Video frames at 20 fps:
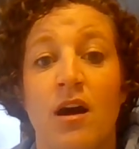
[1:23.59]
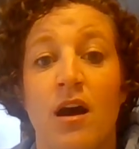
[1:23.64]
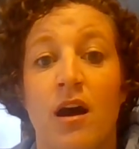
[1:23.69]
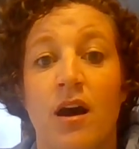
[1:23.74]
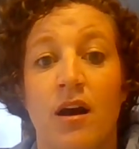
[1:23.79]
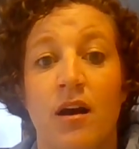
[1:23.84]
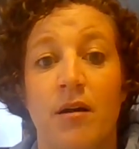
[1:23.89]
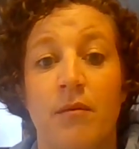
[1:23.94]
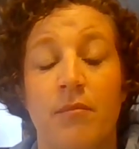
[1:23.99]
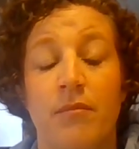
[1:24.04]

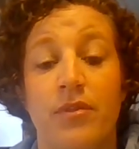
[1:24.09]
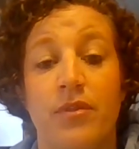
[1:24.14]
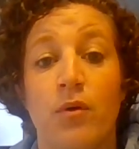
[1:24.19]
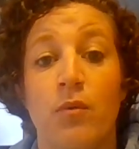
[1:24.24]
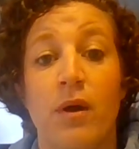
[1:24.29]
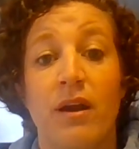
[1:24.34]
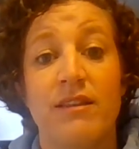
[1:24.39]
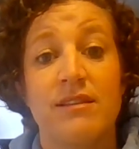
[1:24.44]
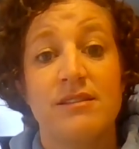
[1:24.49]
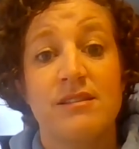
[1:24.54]
The
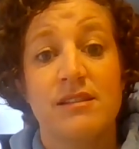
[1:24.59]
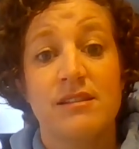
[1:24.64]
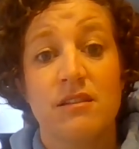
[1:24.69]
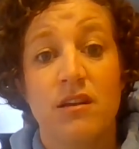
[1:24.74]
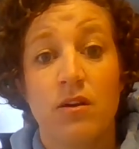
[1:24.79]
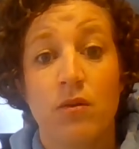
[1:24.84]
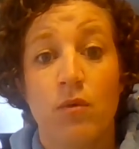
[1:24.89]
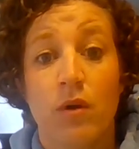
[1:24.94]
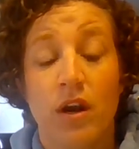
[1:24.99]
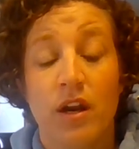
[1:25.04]
way this is
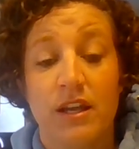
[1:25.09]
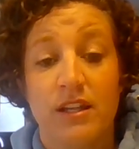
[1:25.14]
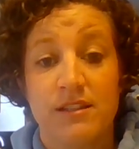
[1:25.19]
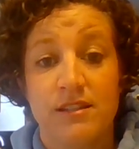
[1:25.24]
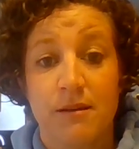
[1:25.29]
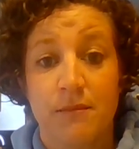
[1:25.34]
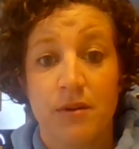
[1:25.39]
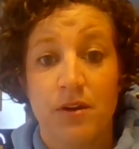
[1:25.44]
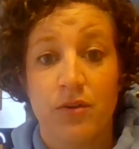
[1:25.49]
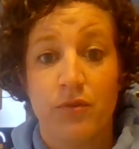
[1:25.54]
going to work
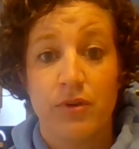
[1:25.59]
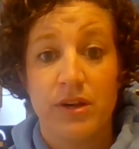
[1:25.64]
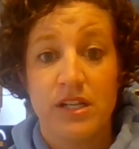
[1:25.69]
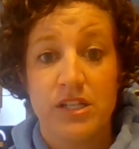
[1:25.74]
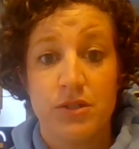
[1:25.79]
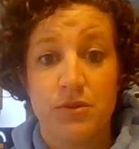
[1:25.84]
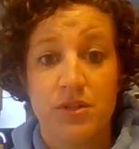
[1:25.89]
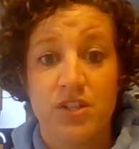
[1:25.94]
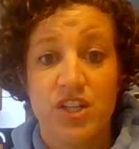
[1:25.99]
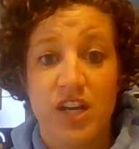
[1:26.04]
is I'm going to
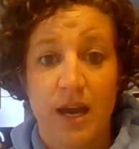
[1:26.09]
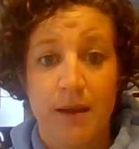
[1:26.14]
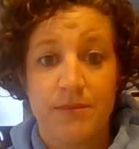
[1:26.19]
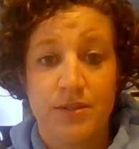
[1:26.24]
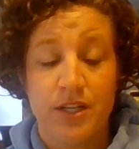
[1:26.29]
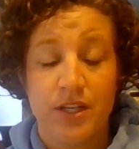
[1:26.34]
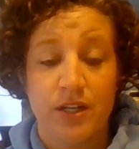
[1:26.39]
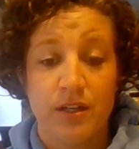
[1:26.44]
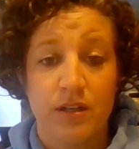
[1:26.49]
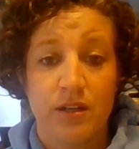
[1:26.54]
read you a
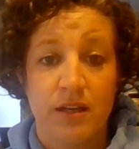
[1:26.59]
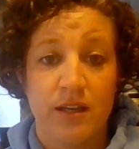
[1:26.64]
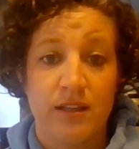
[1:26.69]
chapter